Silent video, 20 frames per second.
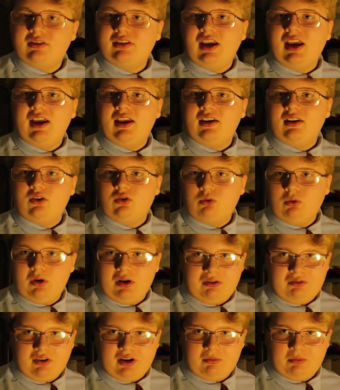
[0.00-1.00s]

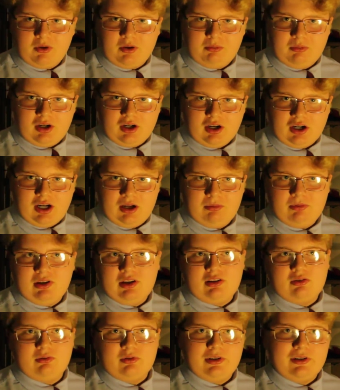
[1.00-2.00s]
10-25mm
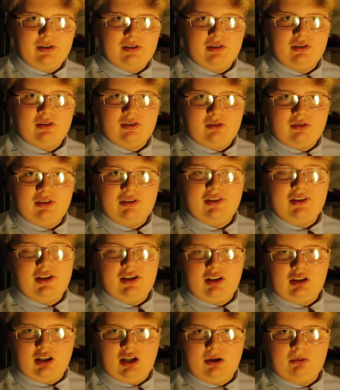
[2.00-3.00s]
eyepiece, which is, you can see a
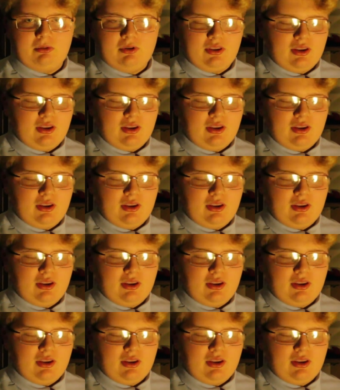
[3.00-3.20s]
lot with